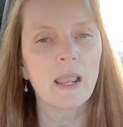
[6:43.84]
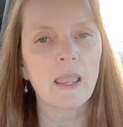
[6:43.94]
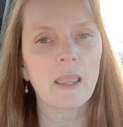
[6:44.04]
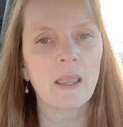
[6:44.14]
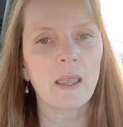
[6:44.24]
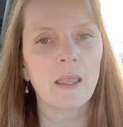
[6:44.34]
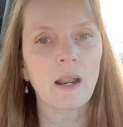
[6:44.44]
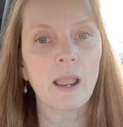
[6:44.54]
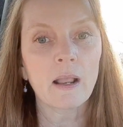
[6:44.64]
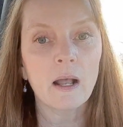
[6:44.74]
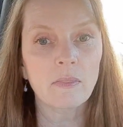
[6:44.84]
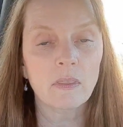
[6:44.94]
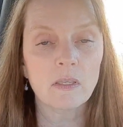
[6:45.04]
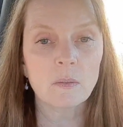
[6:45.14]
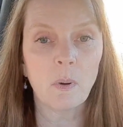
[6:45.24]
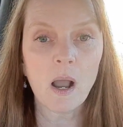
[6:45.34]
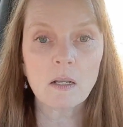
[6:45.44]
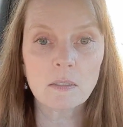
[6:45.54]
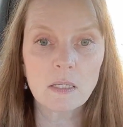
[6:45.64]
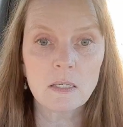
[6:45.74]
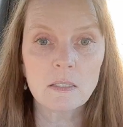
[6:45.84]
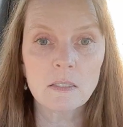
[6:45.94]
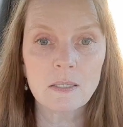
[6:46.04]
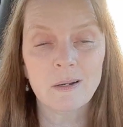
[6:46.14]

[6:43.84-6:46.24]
and I got these boxes that